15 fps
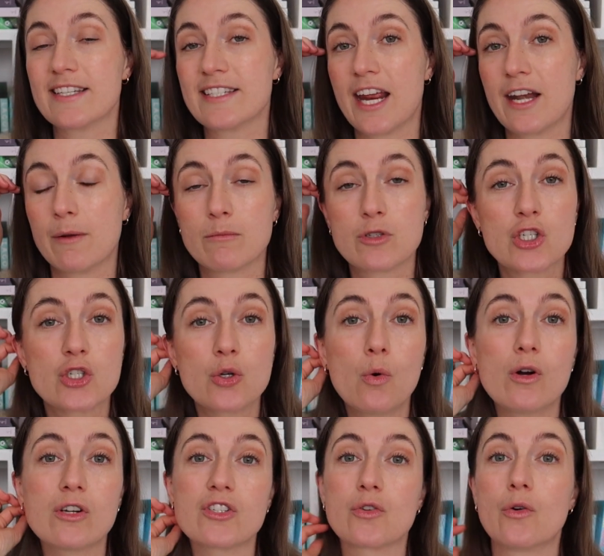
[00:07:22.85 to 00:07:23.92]
denim
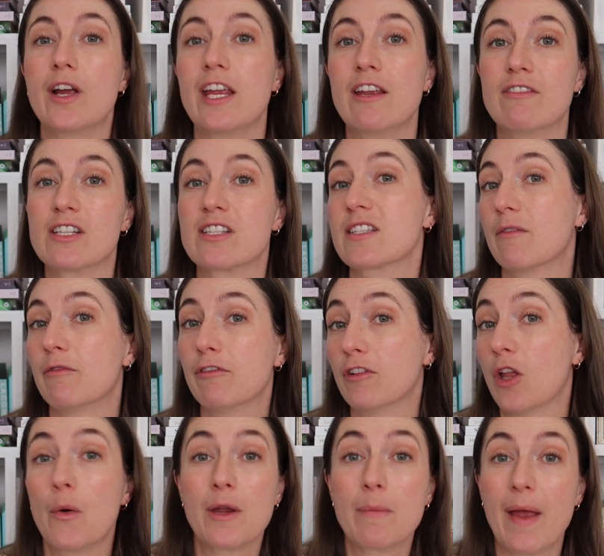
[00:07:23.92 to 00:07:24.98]
shorts or even some
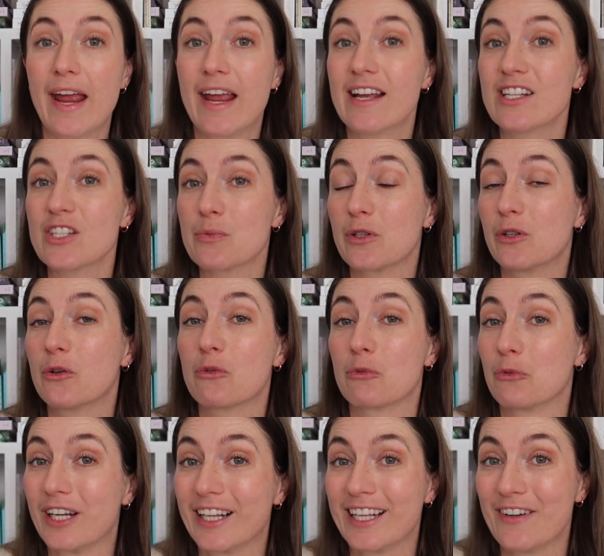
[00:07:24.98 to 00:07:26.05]
flowy pants would look
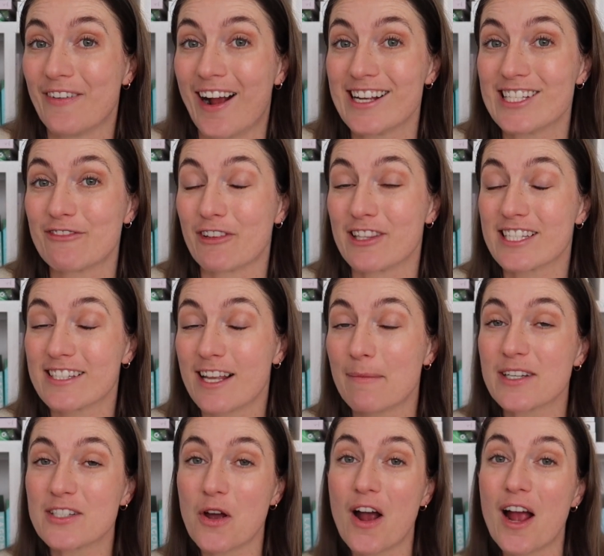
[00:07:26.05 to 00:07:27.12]
really nice for the
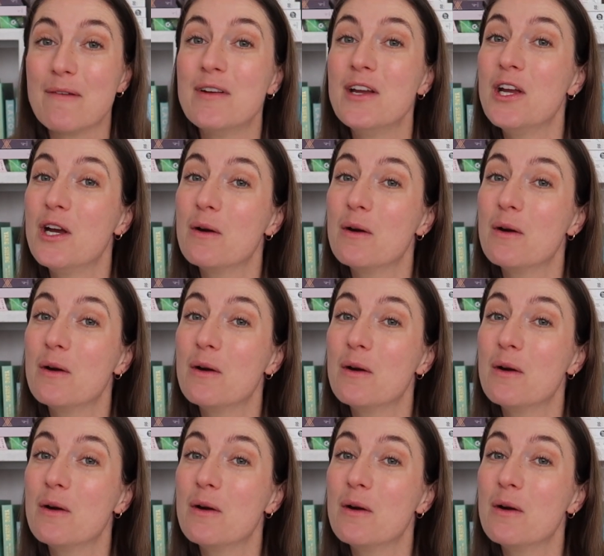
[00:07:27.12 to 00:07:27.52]
summertime.